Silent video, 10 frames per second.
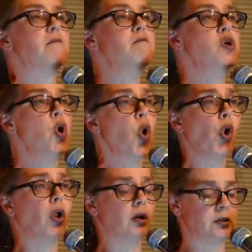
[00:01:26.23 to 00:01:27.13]

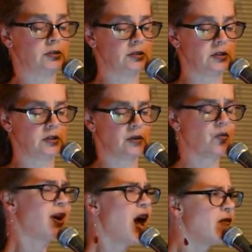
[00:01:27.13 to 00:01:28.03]
Mule.
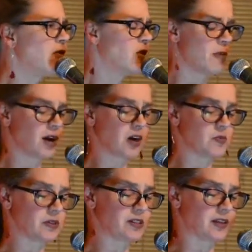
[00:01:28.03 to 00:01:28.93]
Whatever, my
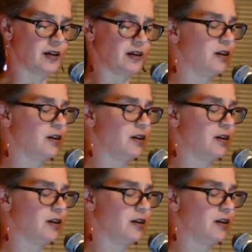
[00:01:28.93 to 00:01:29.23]
husband said.